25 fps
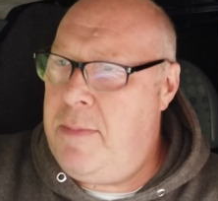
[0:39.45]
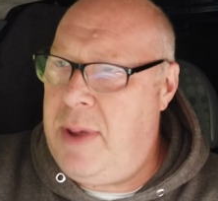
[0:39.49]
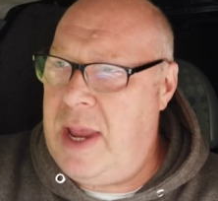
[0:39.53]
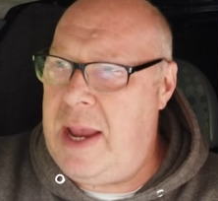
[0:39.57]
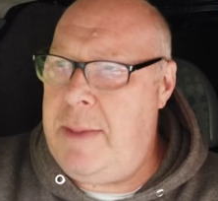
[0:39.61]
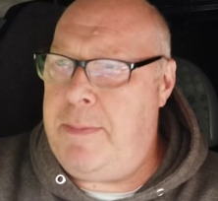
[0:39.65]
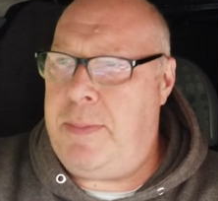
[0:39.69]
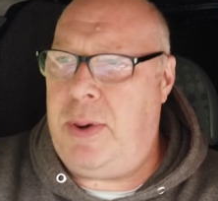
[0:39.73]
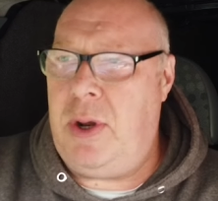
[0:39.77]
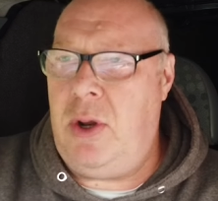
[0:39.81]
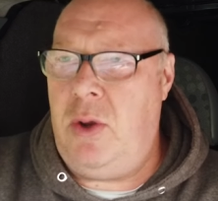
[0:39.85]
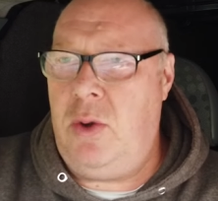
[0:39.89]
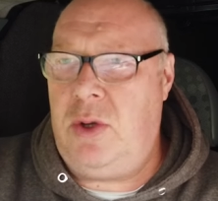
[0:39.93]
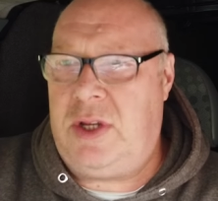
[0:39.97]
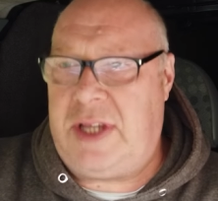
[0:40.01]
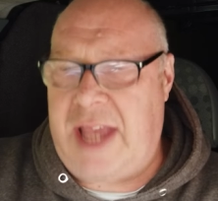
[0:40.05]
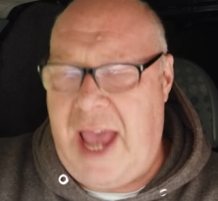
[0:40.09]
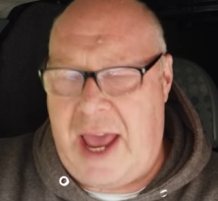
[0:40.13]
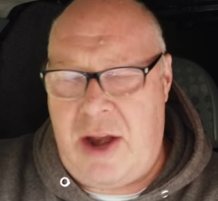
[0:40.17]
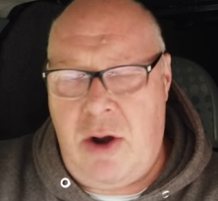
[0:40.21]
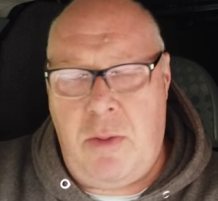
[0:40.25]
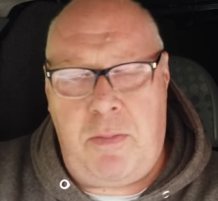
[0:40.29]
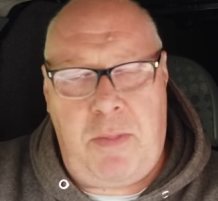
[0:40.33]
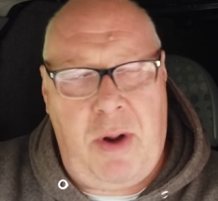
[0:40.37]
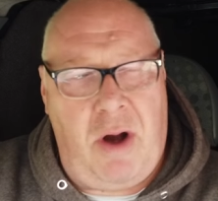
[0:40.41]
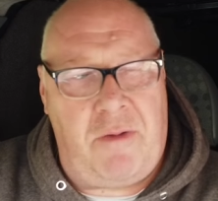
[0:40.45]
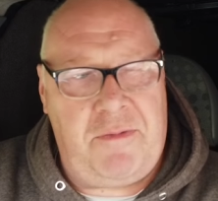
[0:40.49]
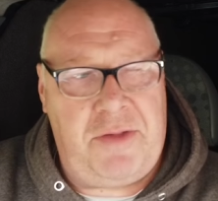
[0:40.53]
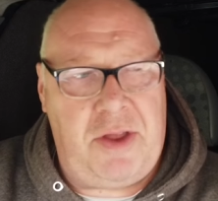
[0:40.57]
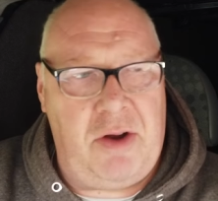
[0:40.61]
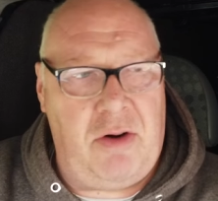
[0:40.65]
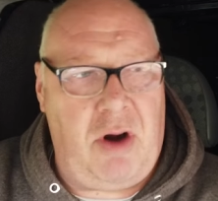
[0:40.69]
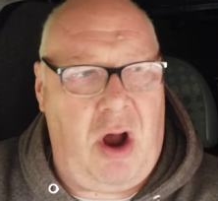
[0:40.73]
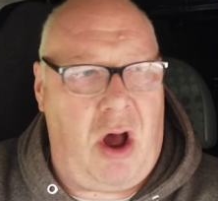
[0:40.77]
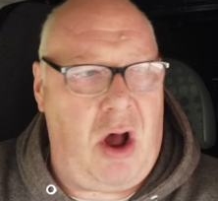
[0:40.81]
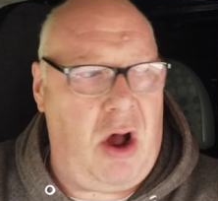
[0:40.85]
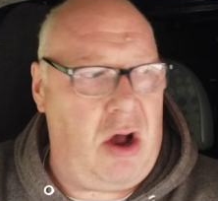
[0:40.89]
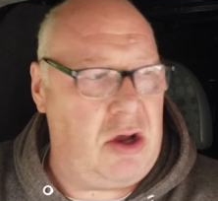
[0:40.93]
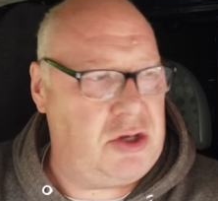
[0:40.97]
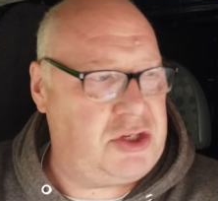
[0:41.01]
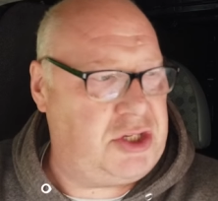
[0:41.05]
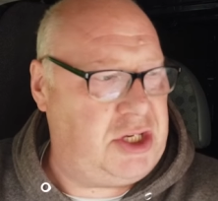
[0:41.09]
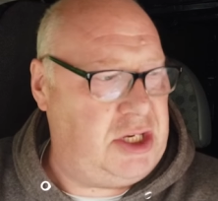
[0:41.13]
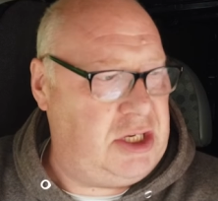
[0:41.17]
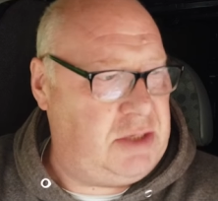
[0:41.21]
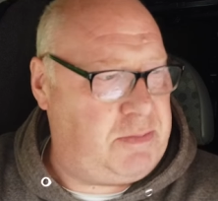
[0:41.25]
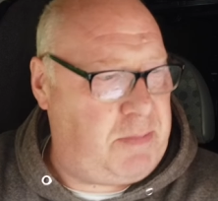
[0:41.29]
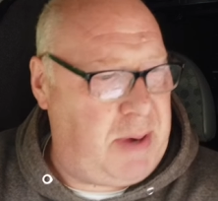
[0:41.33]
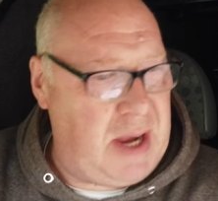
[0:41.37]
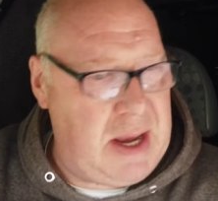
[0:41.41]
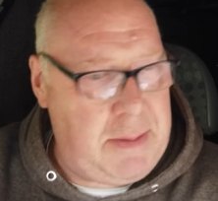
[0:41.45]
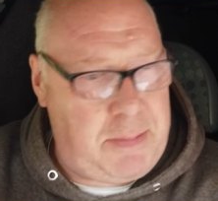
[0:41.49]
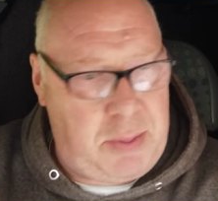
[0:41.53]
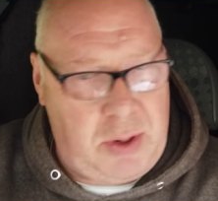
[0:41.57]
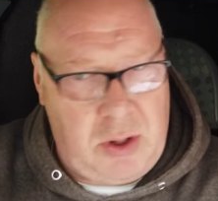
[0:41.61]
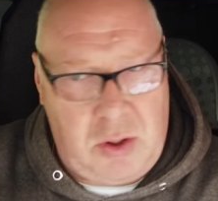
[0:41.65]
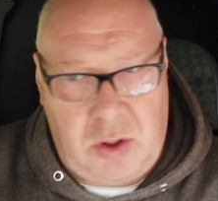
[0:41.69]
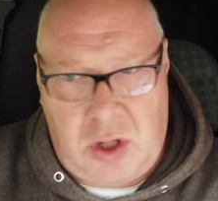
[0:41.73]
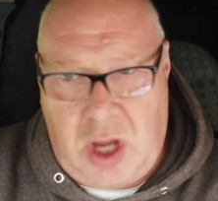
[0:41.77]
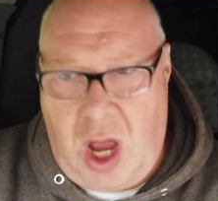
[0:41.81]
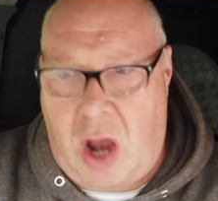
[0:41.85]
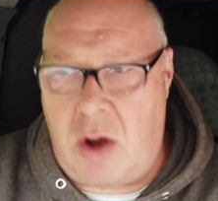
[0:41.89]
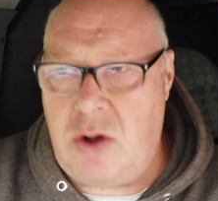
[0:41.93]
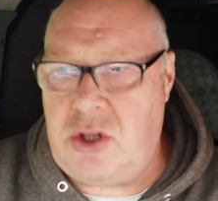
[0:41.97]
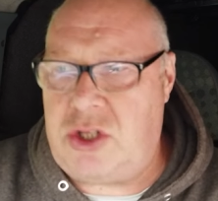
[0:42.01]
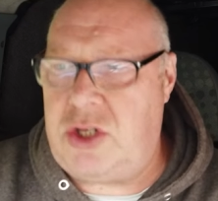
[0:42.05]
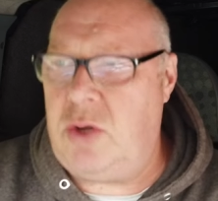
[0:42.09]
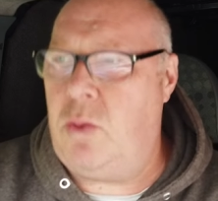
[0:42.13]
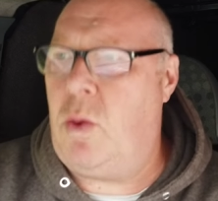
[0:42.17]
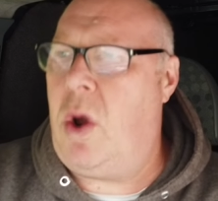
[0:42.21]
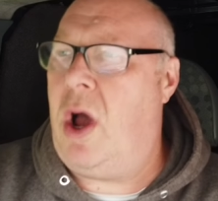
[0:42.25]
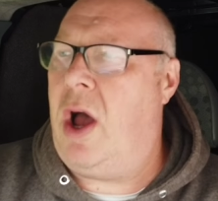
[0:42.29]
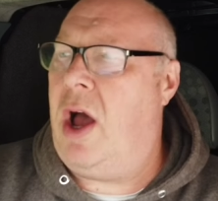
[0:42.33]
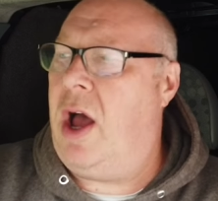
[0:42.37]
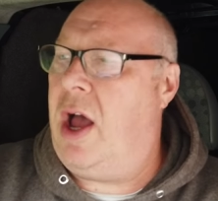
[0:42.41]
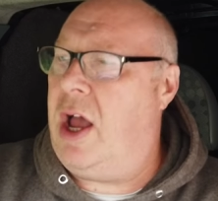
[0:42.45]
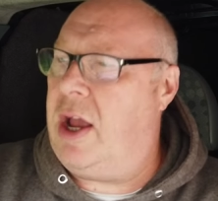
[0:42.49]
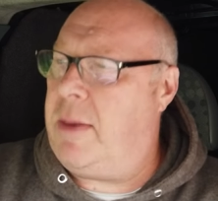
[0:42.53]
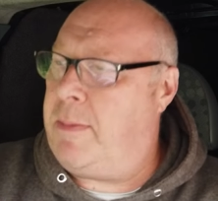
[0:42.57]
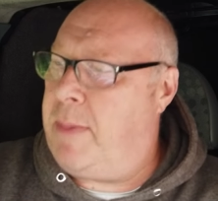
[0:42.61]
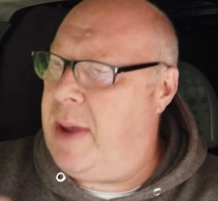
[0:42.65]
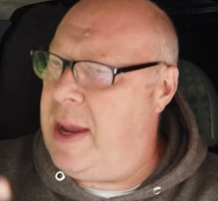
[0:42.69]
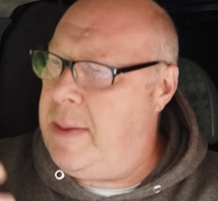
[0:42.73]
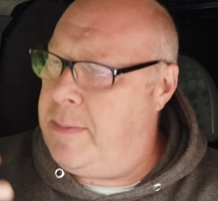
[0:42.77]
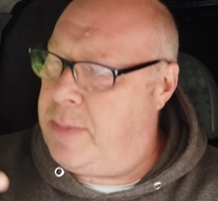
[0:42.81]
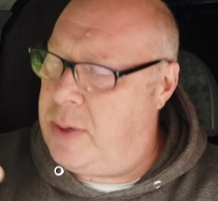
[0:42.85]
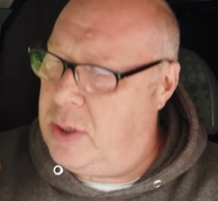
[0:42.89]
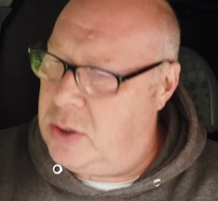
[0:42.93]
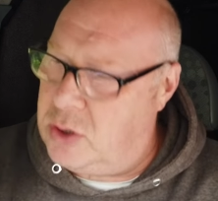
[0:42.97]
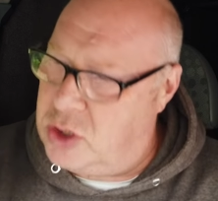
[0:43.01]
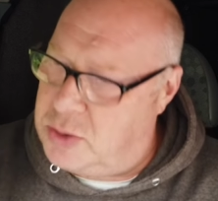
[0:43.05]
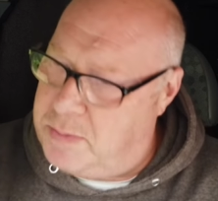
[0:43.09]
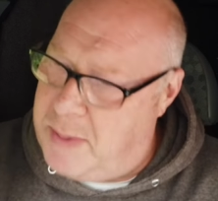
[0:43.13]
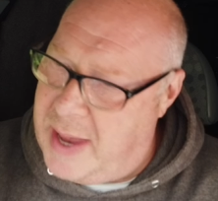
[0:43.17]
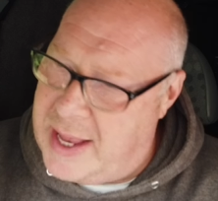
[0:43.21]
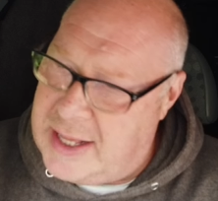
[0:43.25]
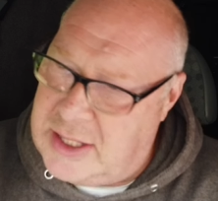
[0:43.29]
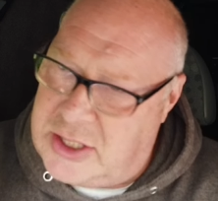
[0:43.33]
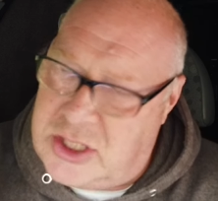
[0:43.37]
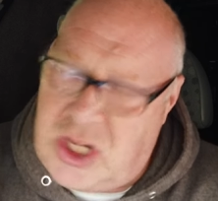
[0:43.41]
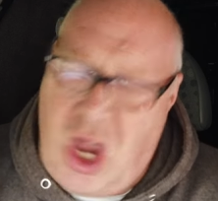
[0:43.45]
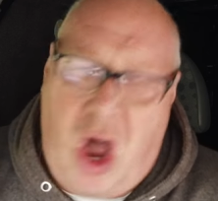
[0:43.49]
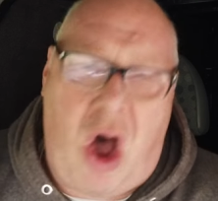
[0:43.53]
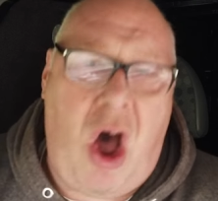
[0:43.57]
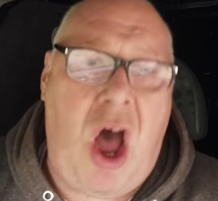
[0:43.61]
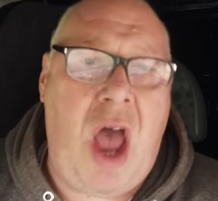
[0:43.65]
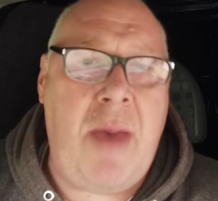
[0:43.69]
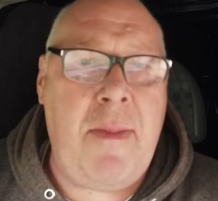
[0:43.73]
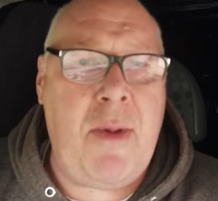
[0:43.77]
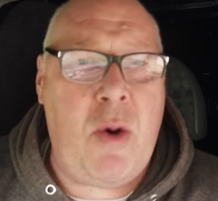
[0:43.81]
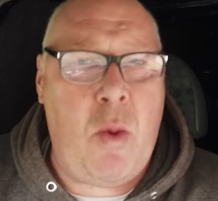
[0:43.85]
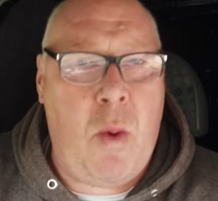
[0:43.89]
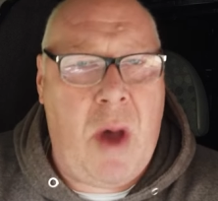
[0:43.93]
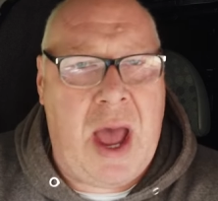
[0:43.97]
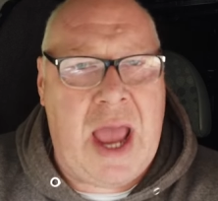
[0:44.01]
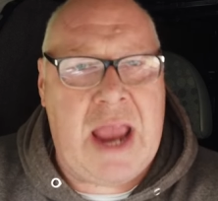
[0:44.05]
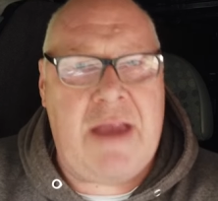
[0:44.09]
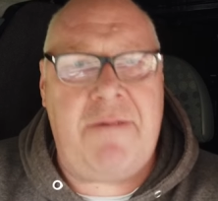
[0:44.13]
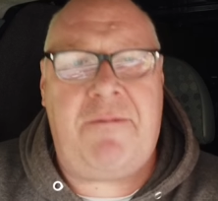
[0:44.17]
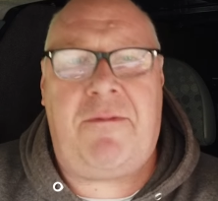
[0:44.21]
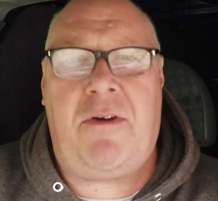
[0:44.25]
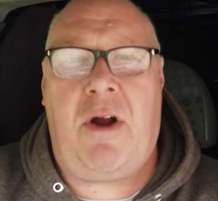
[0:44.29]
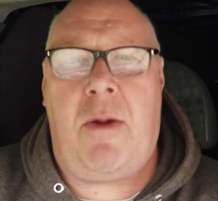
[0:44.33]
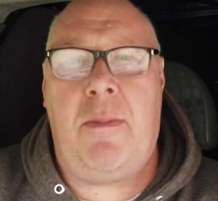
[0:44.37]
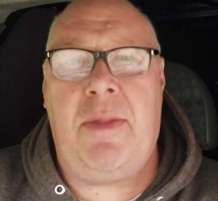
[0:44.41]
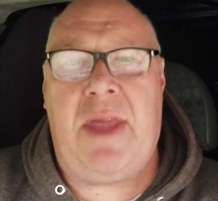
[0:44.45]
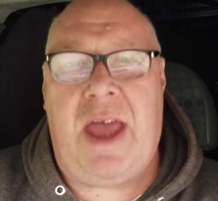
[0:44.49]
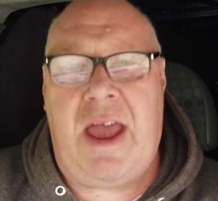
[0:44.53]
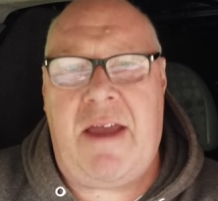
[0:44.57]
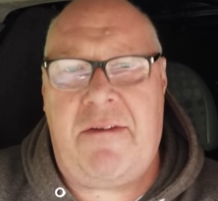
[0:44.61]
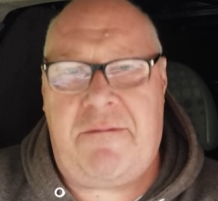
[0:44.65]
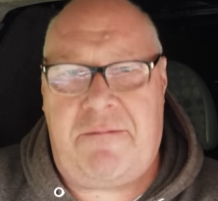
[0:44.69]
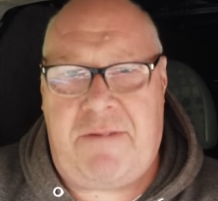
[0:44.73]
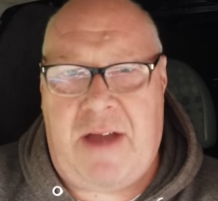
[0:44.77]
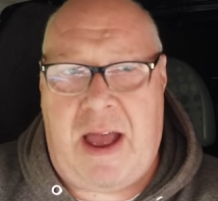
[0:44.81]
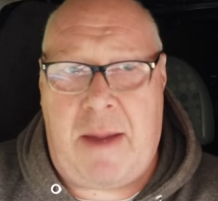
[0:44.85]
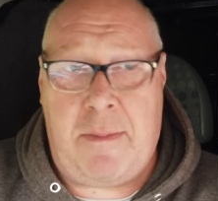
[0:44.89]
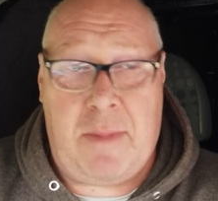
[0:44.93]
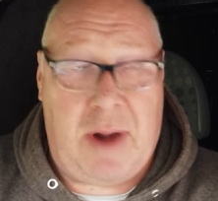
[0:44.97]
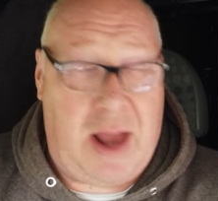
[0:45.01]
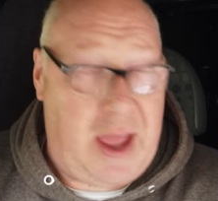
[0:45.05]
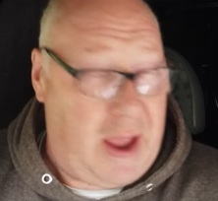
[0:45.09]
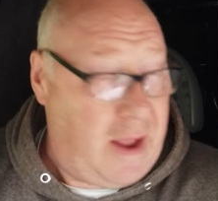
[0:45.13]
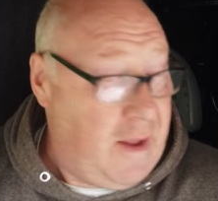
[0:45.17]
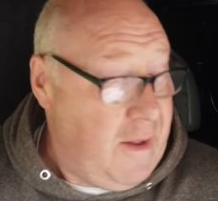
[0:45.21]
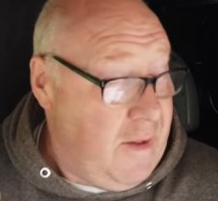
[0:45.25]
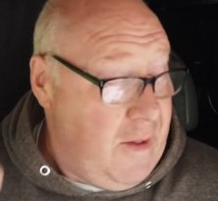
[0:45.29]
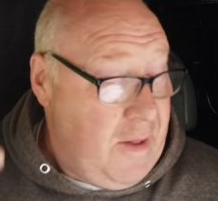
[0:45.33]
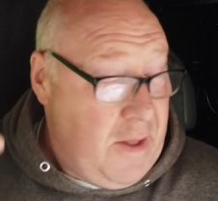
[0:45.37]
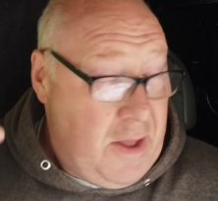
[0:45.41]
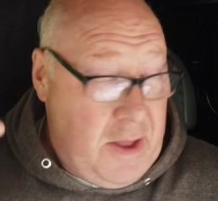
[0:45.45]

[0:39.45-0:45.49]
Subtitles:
People who get up off their arses, people who go to work, people who spend time away from their family.